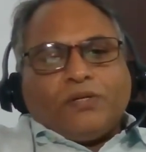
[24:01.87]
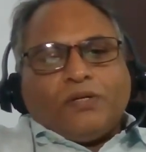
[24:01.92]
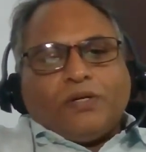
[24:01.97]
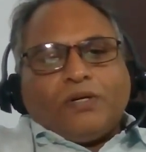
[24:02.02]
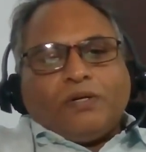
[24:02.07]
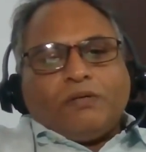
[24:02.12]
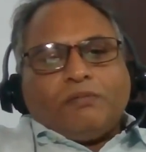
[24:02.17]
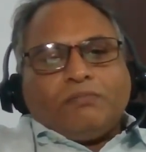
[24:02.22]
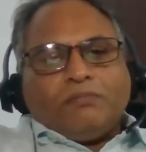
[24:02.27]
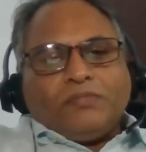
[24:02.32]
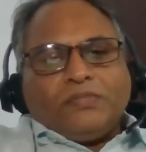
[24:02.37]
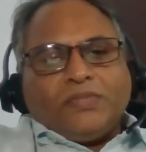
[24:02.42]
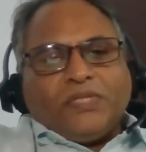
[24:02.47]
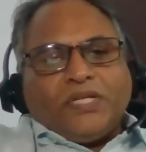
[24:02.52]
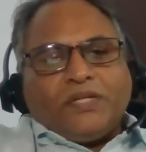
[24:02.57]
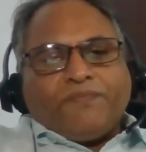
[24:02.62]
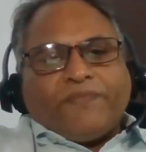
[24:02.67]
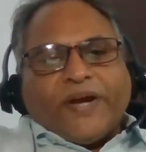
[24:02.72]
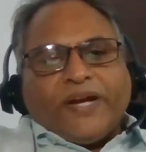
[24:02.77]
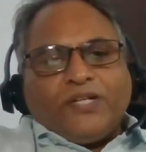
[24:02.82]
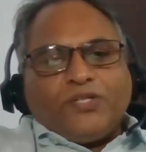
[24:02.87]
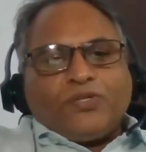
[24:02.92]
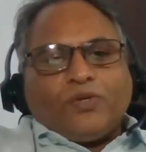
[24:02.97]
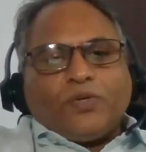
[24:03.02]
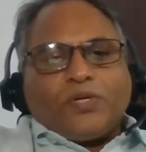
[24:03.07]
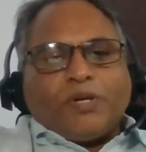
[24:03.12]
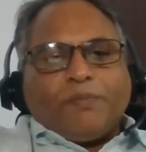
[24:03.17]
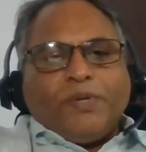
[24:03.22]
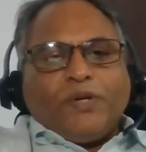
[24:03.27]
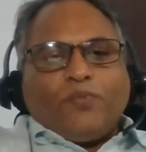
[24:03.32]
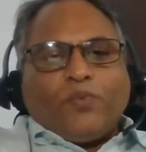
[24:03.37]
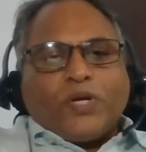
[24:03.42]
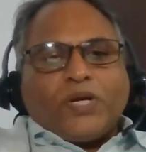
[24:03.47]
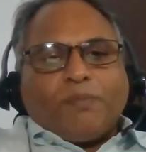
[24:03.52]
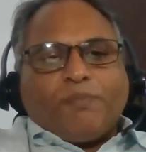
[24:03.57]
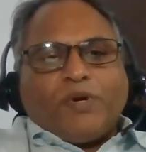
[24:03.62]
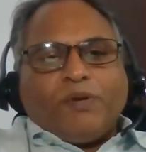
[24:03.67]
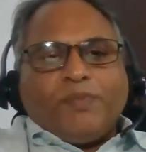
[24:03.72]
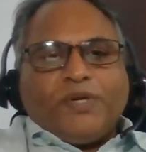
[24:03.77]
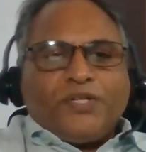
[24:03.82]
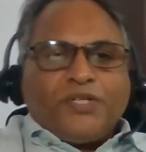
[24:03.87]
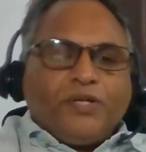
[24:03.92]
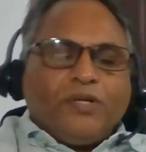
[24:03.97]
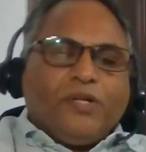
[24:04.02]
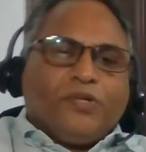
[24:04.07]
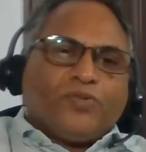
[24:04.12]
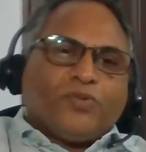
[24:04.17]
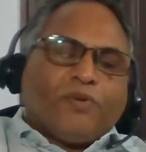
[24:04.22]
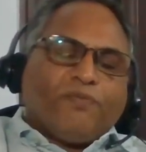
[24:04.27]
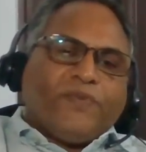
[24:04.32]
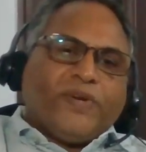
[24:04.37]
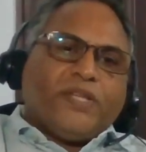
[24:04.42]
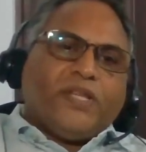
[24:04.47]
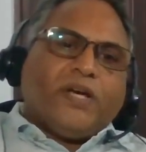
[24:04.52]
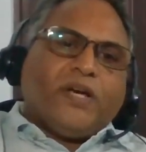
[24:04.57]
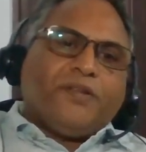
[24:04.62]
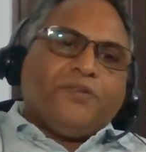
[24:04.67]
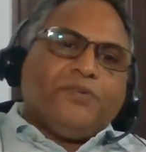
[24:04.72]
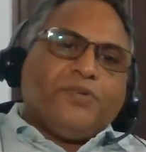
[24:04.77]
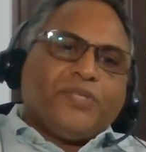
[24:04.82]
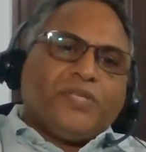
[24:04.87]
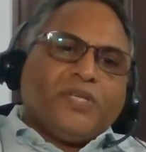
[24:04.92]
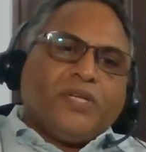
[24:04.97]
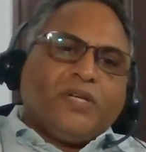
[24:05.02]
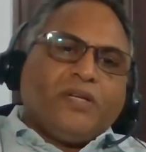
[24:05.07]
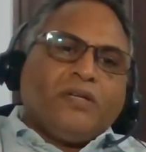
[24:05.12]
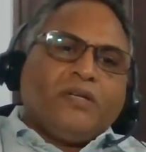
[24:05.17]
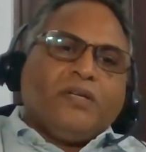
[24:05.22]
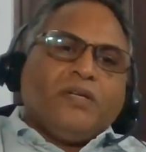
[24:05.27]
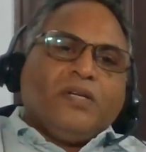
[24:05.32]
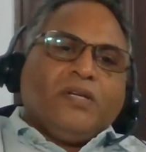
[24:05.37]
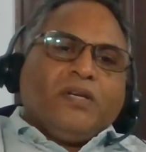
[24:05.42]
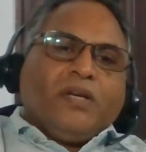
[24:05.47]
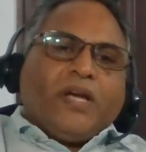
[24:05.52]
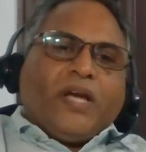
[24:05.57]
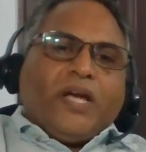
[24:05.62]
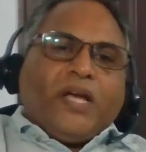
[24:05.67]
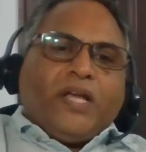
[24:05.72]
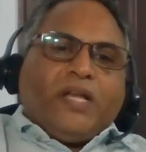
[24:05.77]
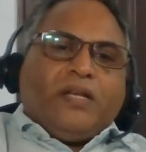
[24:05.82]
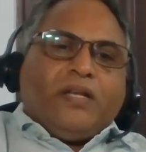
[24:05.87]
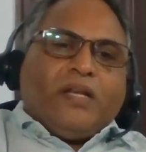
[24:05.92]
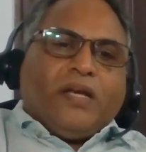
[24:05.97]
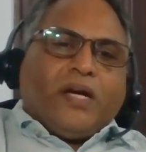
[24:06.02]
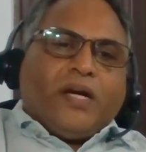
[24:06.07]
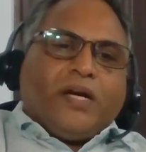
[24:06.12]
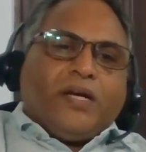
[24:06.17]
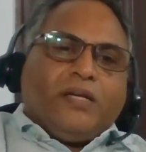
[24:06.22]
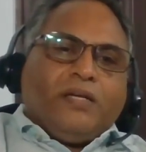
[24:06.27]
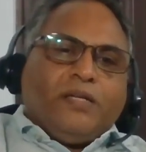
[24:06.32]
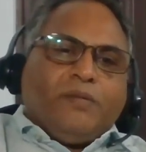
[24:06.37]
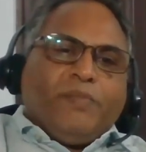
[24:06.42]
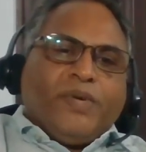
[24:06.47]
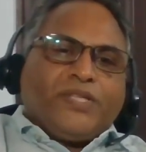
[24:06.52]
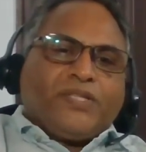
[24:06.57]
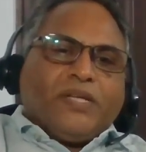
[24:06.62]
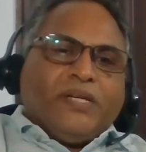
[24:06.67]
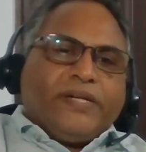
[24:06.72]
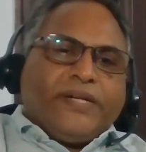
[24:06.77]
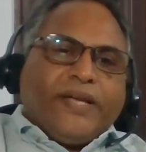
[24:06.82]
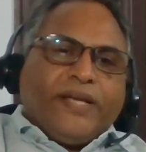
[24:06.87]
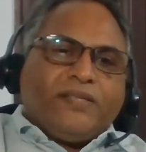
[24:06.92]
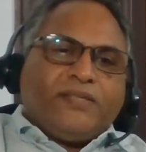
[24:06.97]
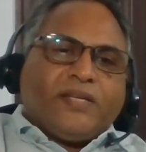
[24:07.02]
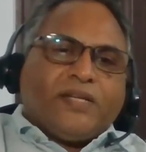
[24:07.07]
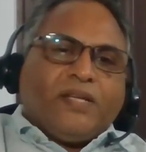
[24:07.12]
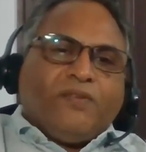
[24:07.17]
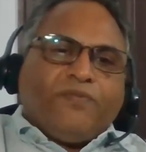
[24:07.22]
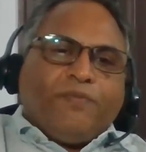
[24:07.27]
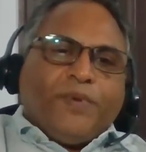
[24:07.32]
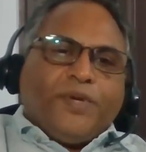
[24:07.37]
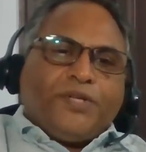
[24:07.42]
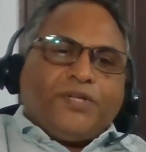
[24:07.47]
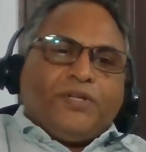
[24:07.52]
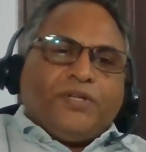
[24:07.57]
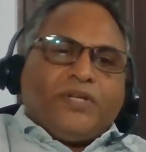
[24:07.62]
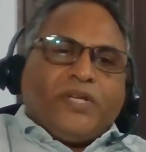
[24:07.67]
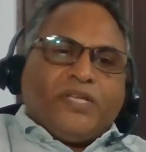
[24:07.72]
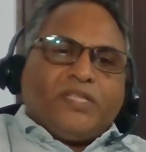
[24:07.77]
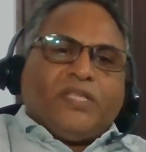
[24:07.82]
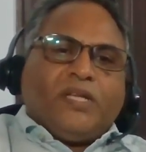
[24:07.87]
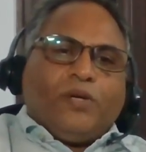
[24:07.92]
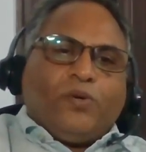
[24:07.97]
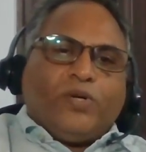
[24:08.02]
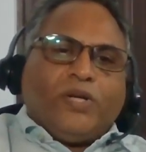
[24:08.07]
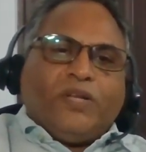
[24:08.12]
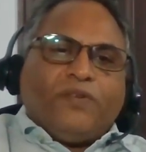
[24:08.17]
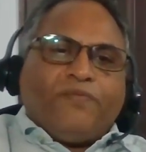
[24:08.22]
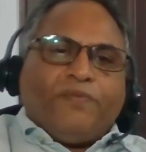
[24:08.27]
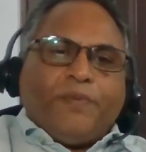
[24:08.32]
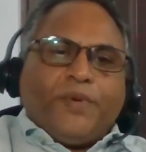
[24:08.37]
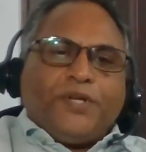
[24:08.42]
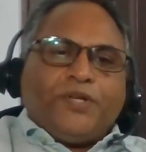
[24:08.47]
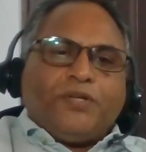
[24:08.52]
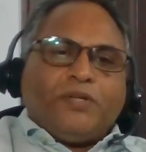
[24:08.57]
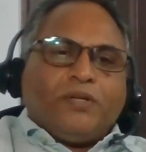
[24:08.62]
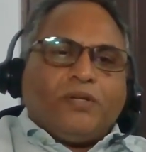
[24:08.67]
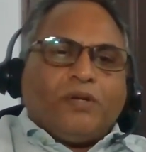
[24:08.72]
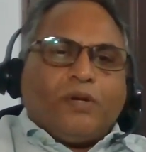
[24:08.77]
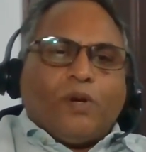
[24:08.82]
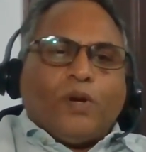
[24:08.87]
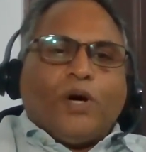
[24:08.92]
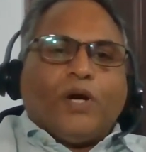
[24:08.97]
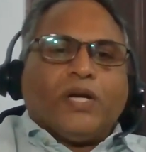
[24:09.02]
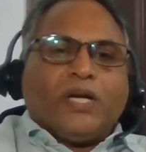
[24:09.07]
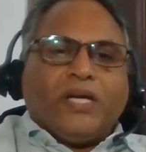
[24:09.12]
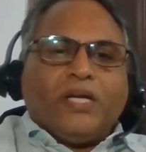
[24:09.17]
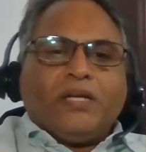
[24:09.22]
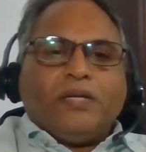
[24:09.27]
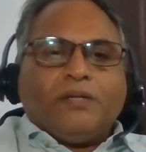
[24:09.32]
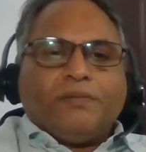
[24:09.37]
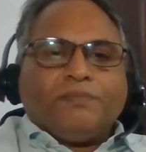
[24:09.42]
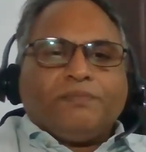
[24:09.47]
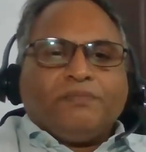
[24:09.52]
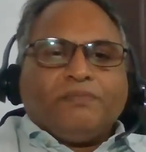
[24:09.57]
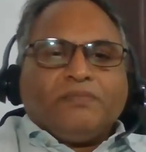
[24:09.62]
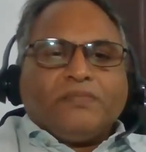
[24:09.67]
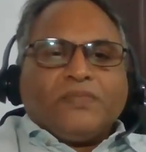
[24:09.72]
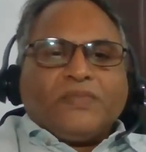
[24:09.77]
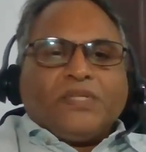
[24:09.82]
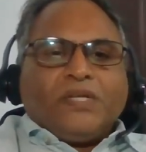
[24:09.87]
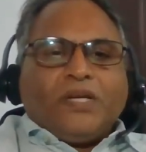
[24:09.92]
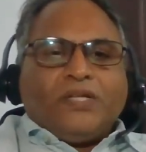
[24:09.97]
So it finds out, I mean, what appointment scheduling software they are using, and it basically takes that information, take the load information, log in,